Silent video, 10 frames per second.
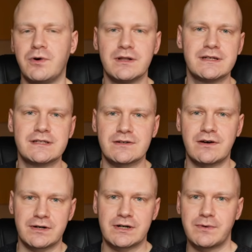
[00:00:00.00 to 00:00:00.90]
wallets
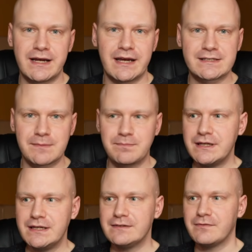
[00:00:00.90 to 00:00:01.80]
or acquire
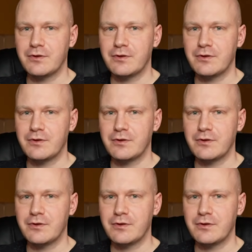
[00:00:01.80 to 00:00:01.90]
XRP.